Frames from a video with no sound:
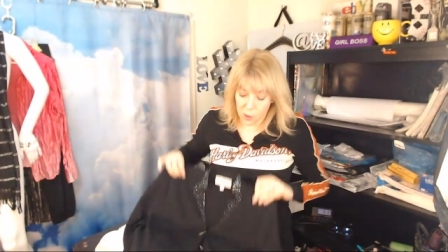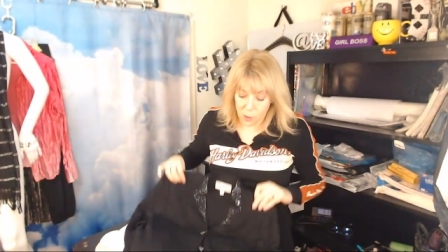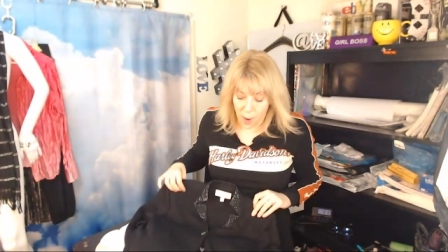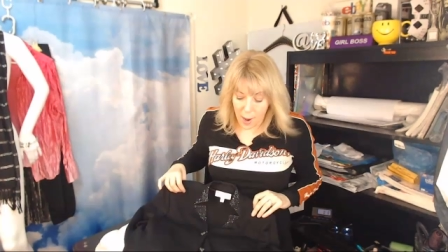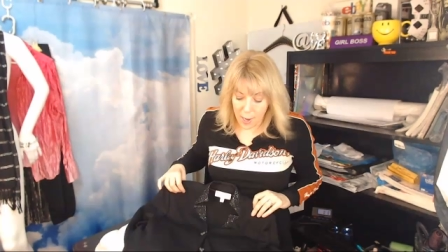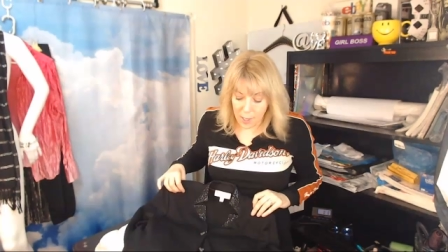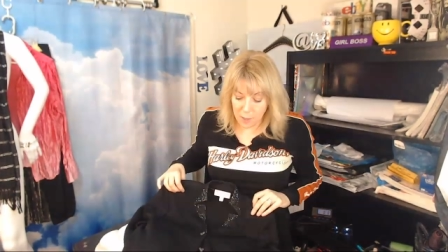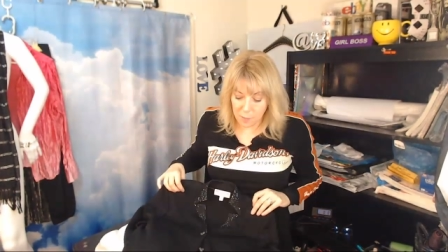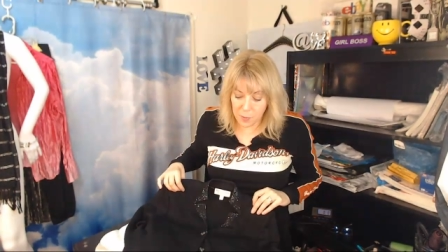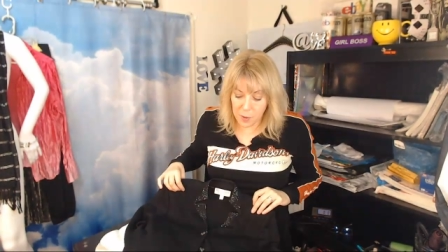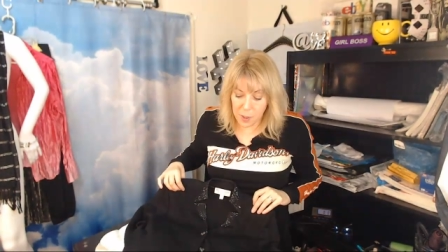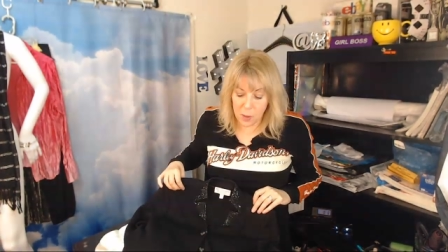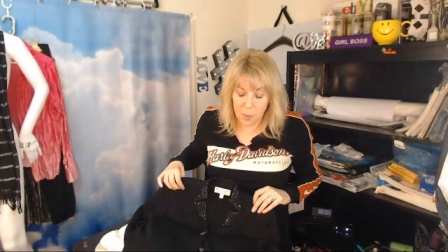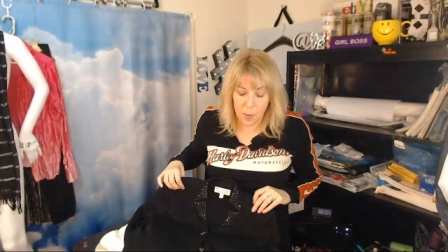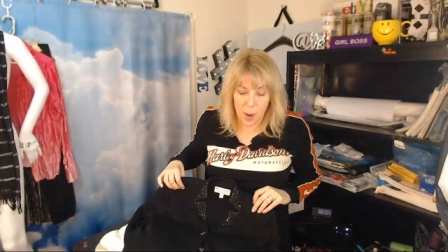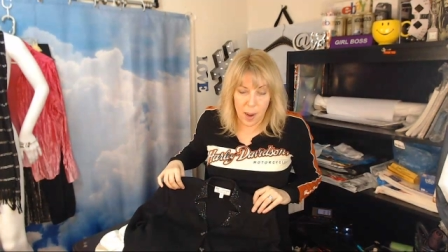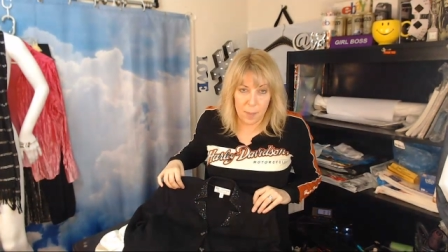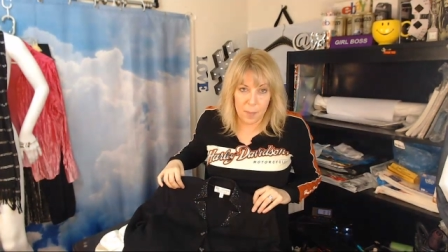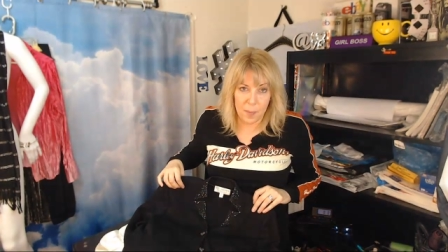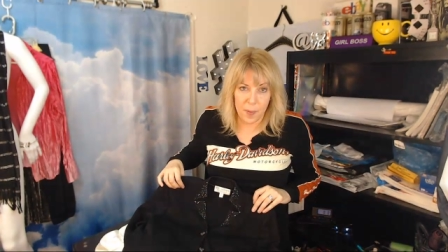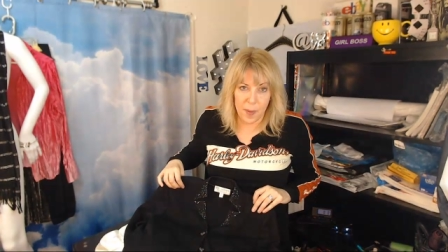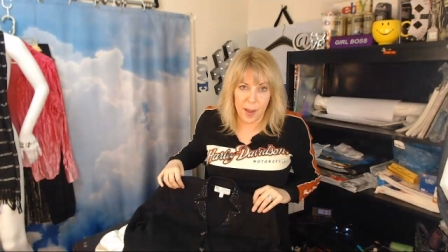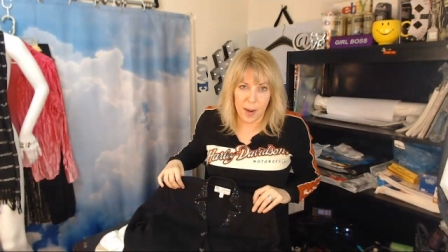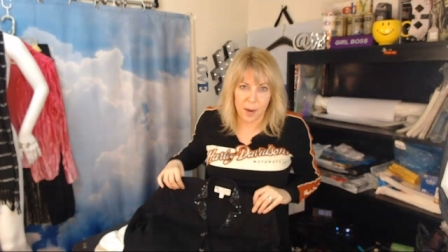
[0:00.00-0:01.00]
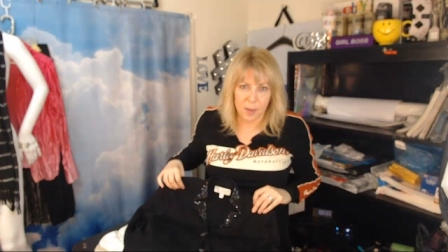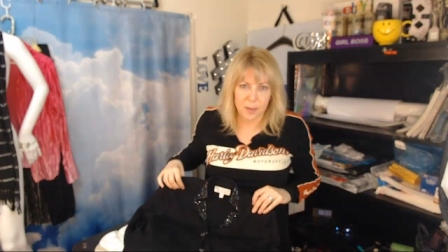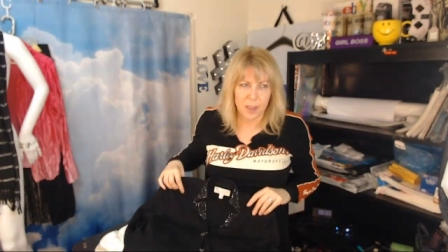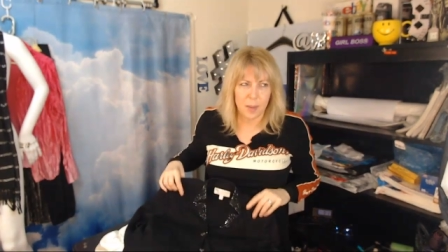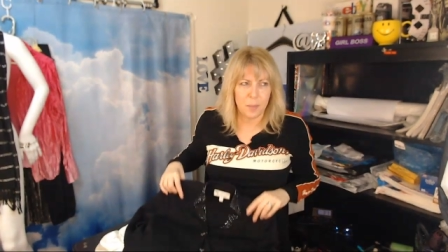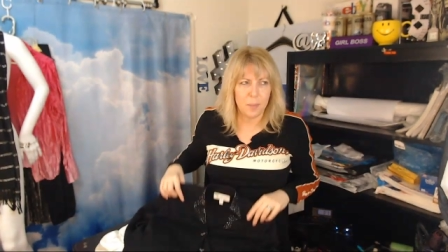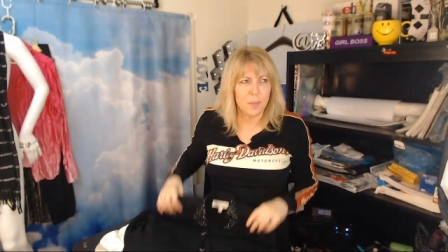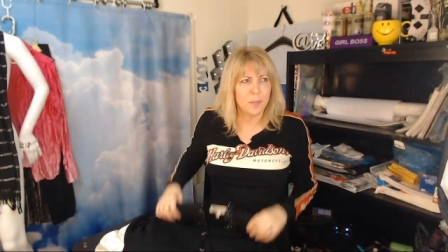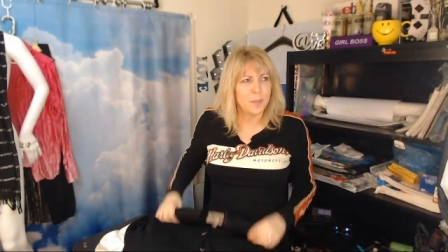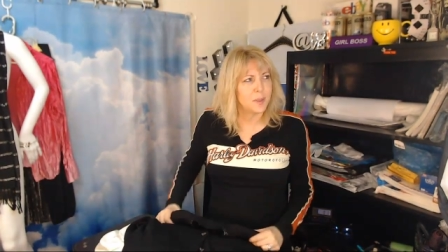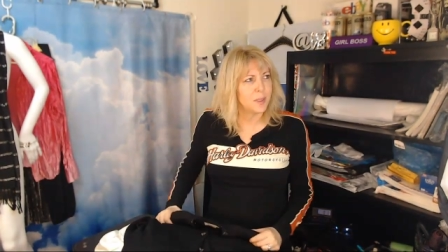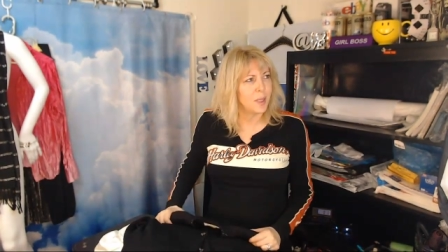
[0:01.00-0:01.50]
are quite a few up there.
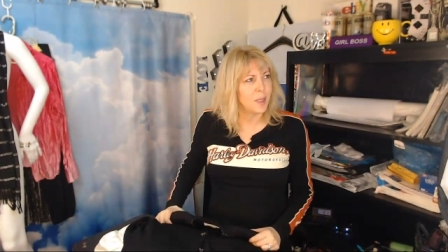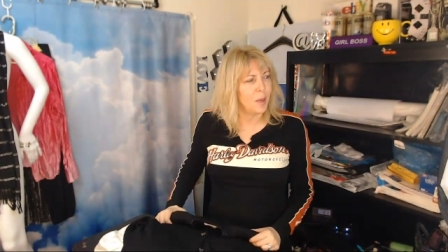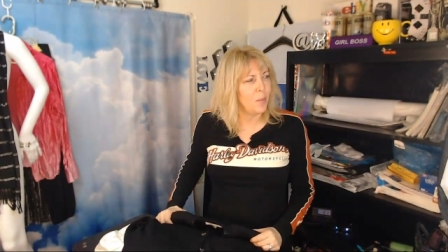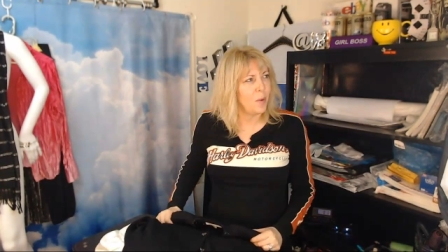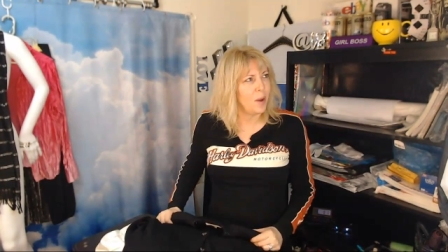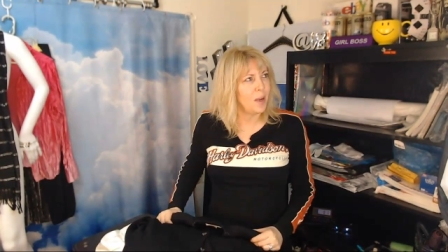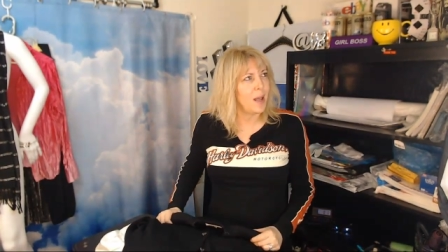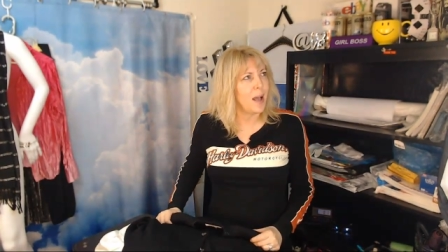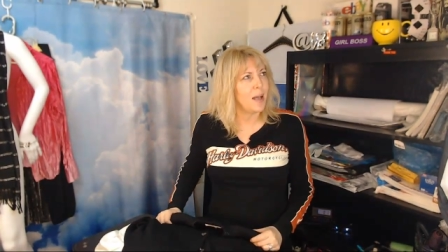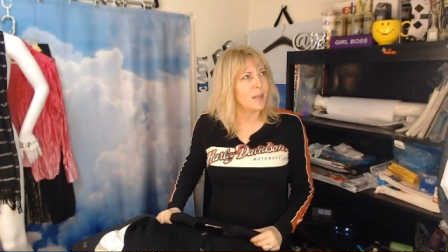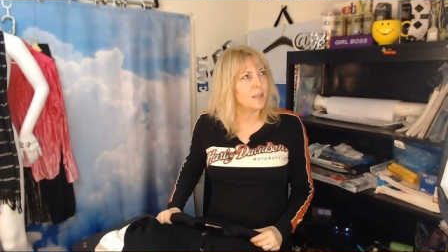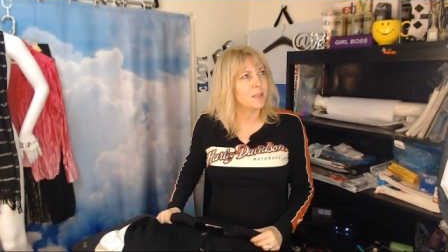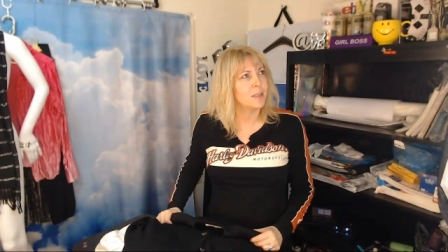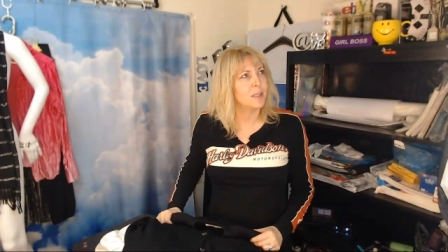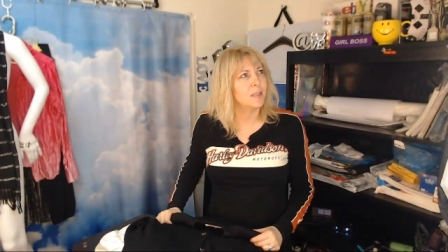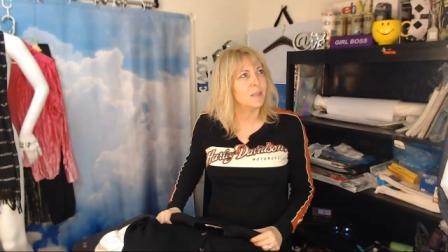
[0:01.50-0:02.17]
Some Someone has